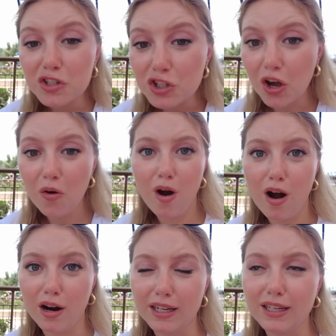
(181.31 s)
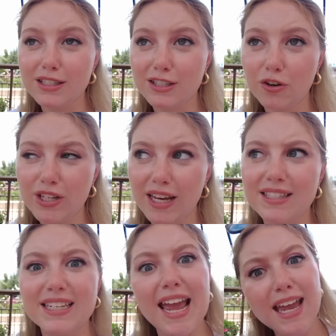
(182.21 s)
So hearty, so
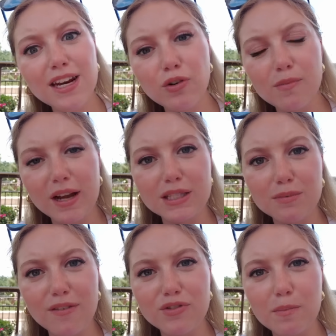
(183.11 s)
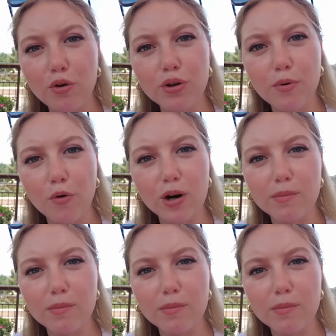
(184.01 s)
tasty, and it reminds me of the pulled pork